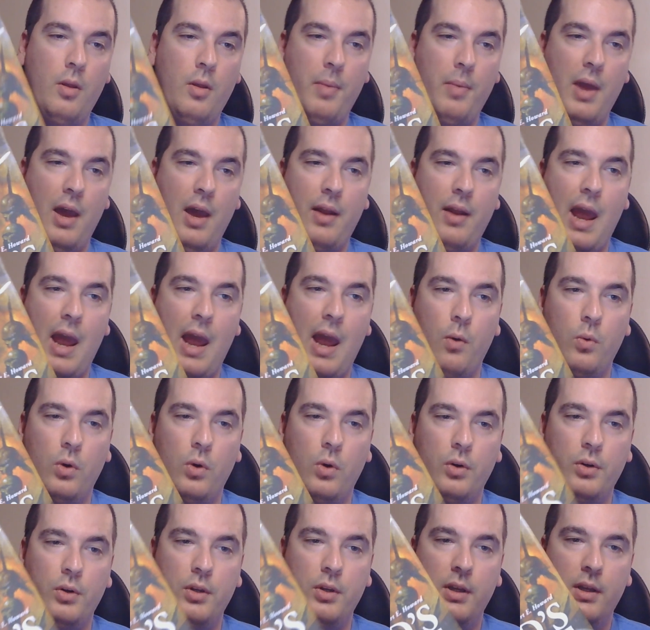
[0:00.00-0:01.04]
about
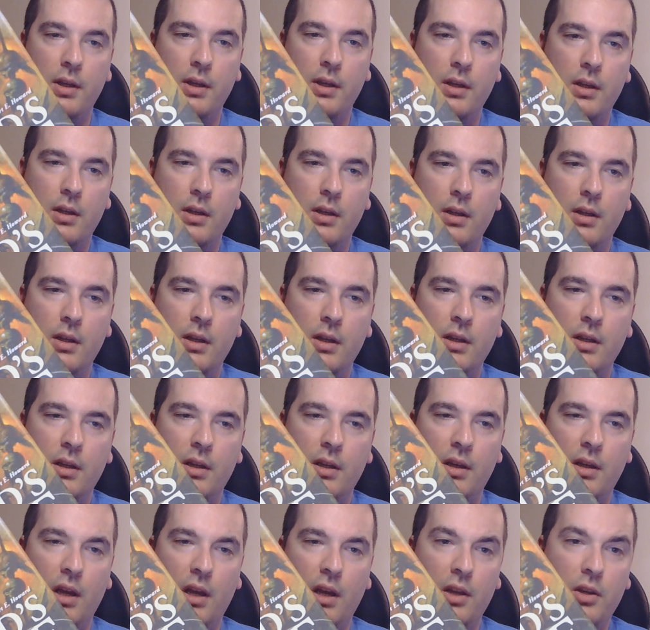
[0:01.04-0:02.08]
Howard,
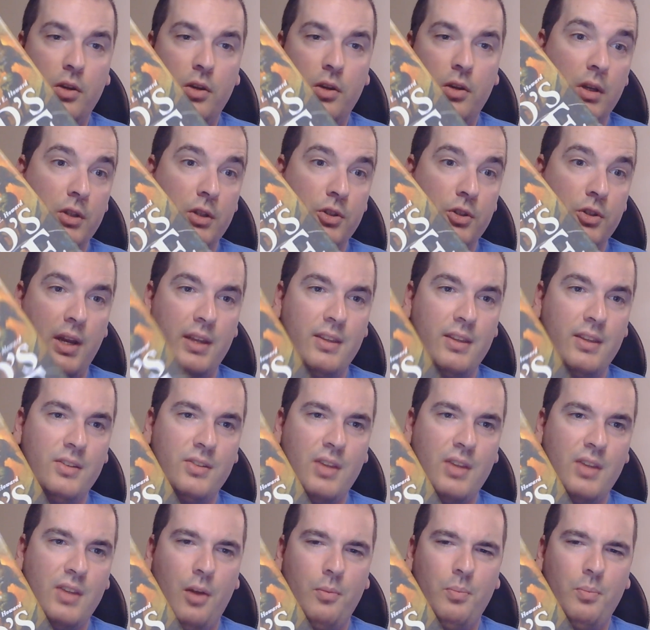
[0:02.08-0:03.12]
you can check
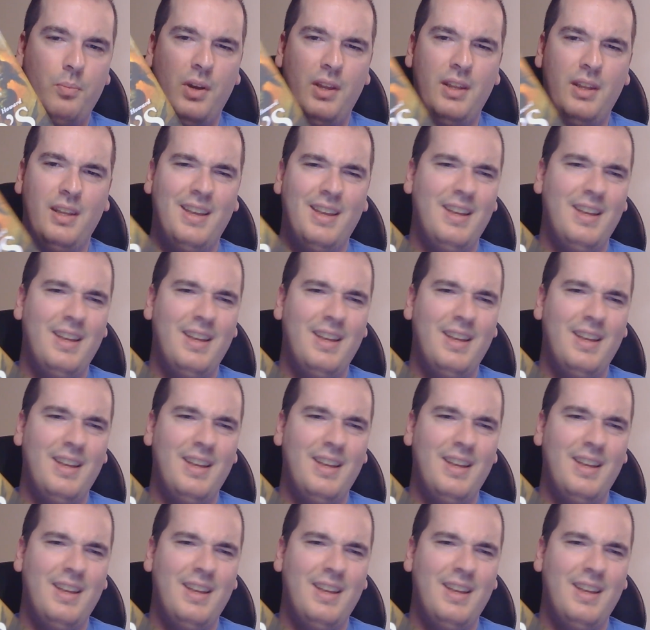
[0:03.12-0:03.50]
this out, but